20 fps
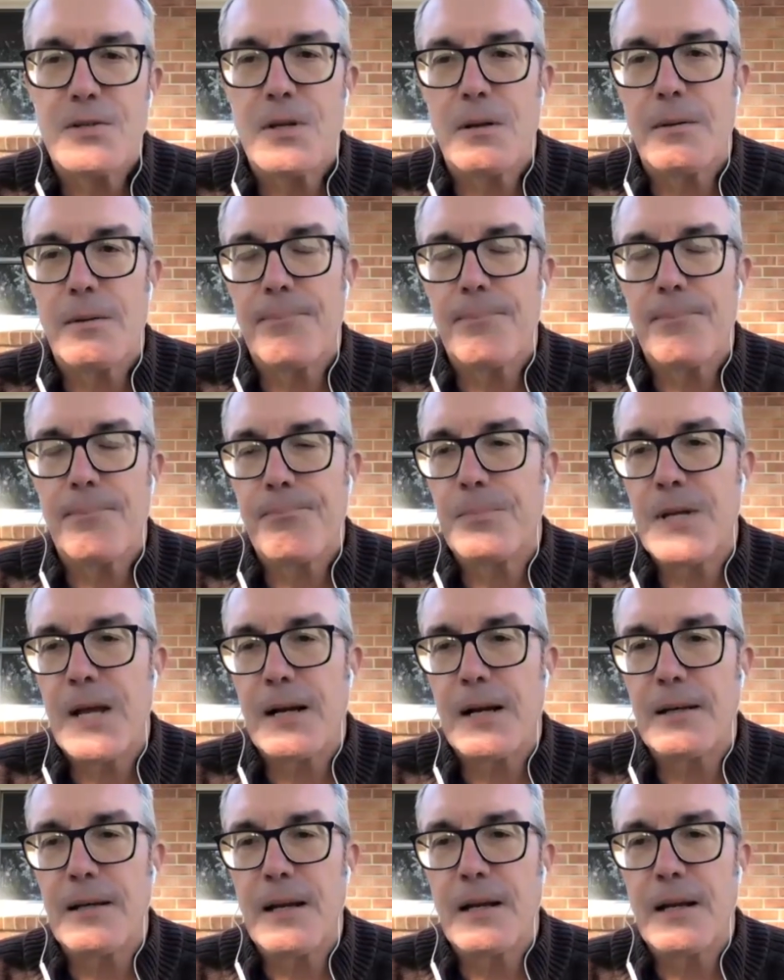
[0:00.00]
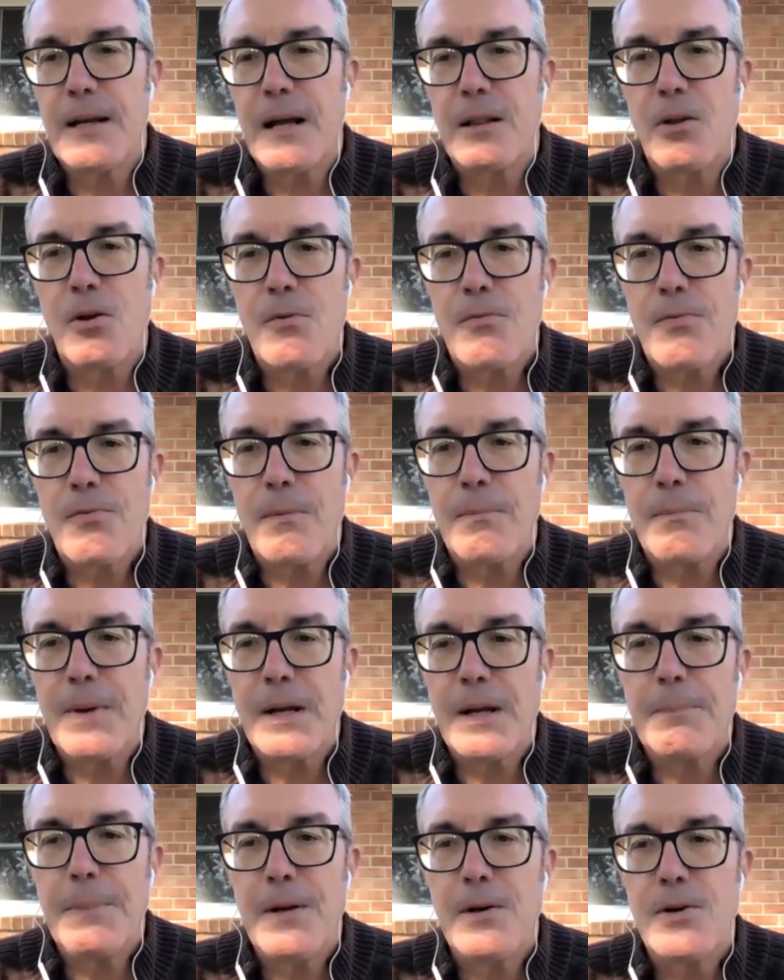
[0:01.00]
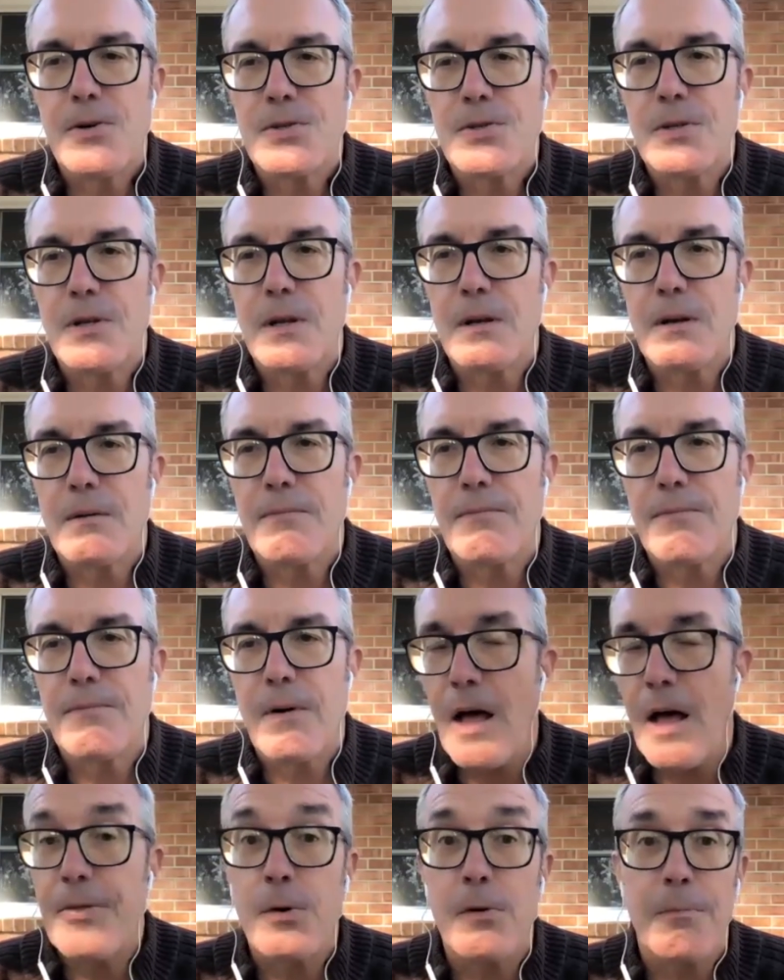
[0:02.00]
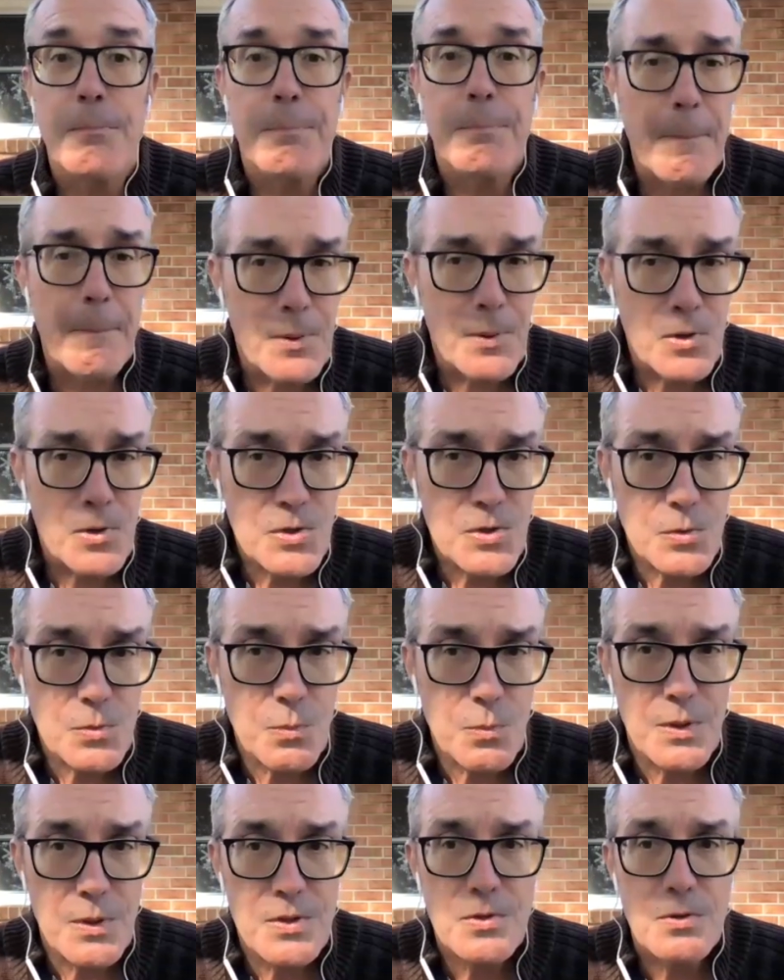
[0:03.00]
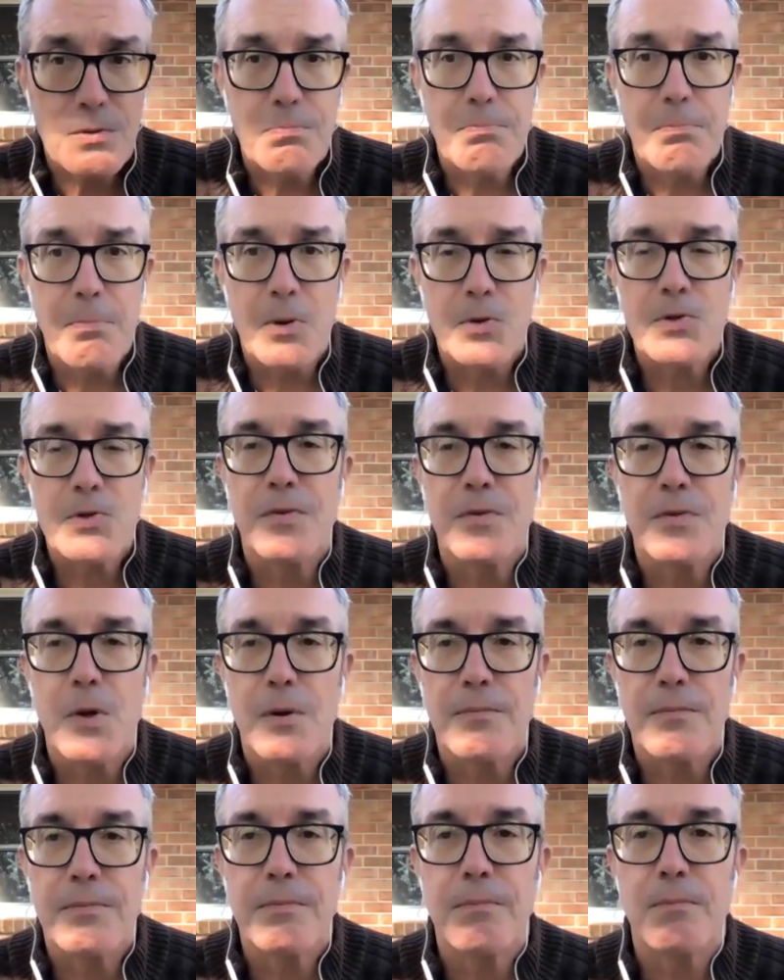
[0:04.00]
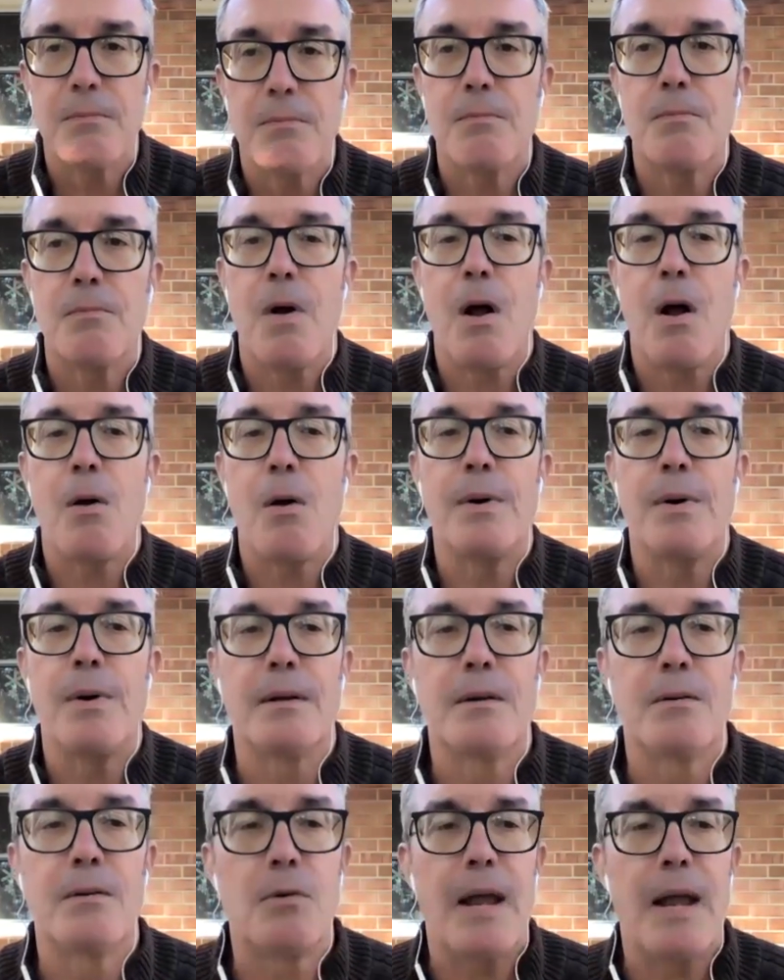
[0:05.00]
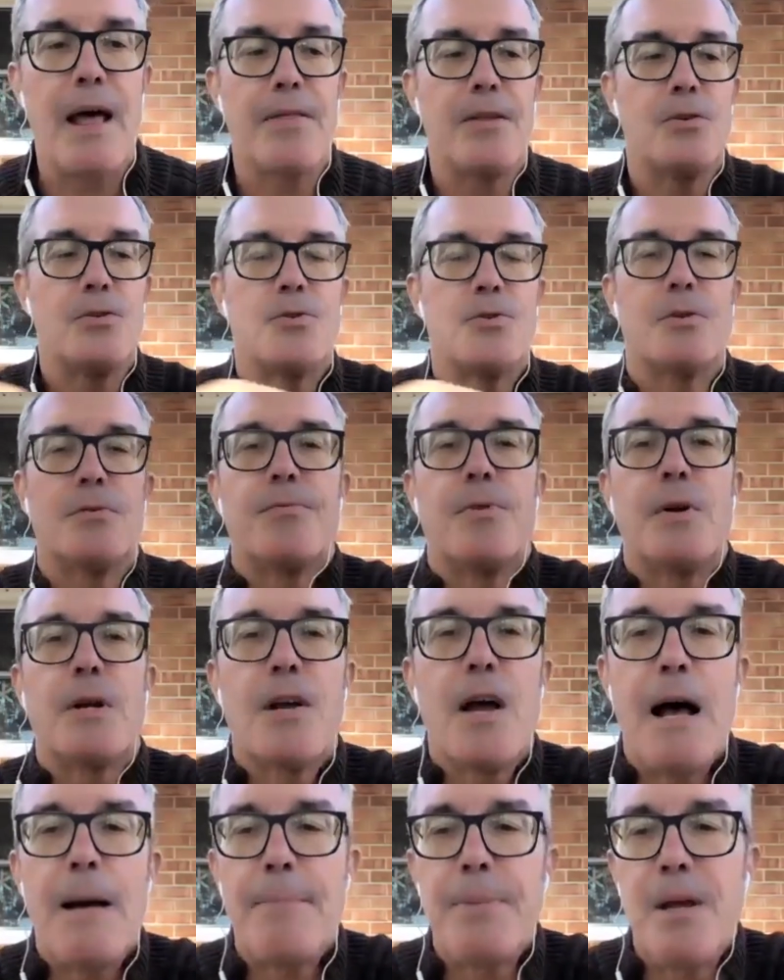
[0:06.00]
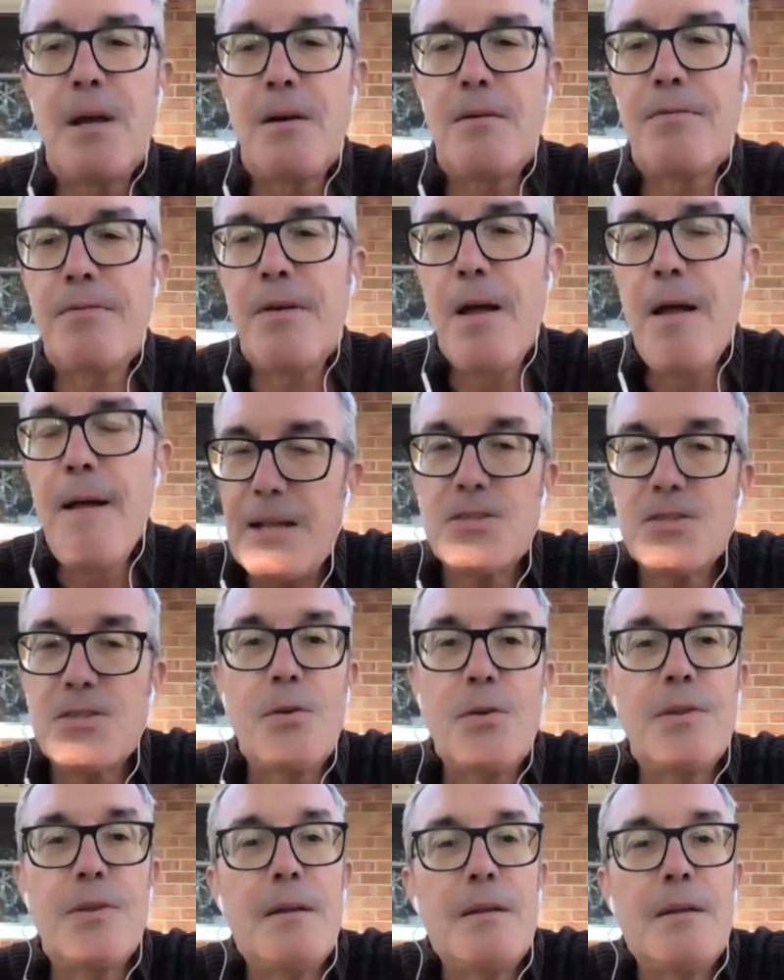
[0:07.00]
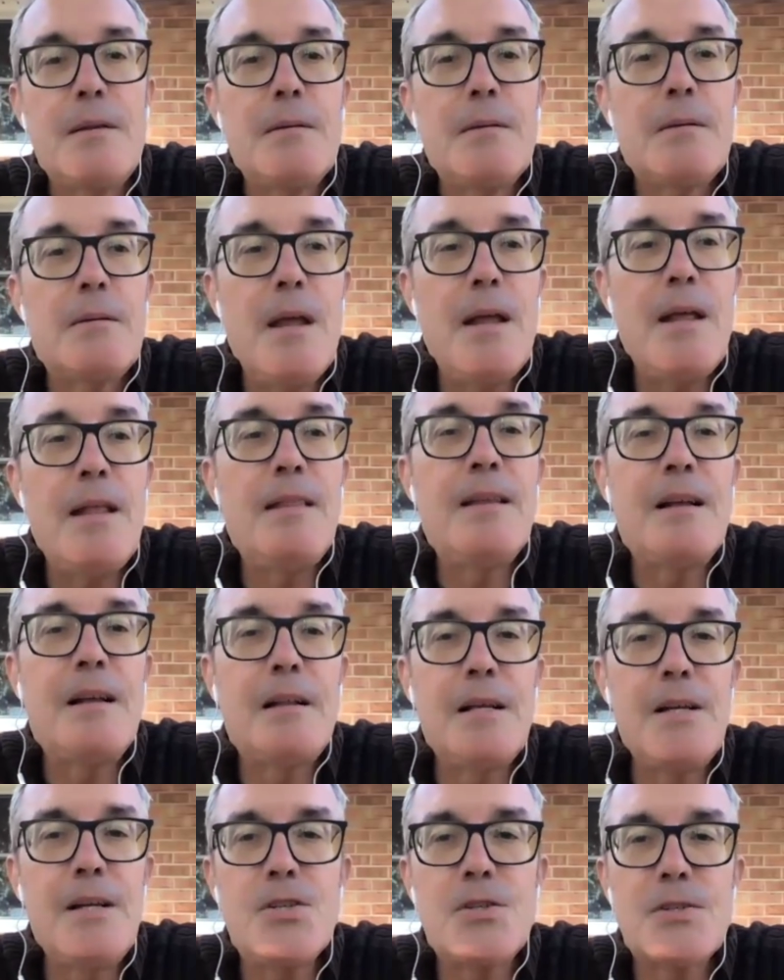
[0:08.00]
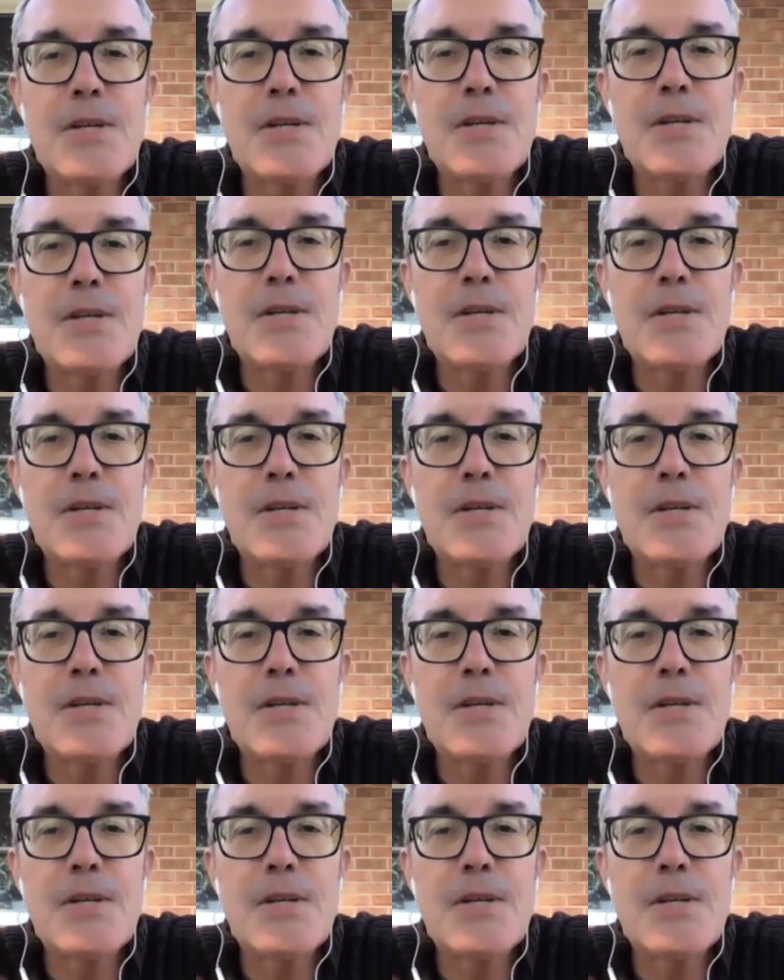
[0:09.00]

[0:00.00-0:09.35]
It's a technique I learned from Nick Peterson, author of Bumpers, which most of you have already gathered your free copy of. And so the in the Allegiance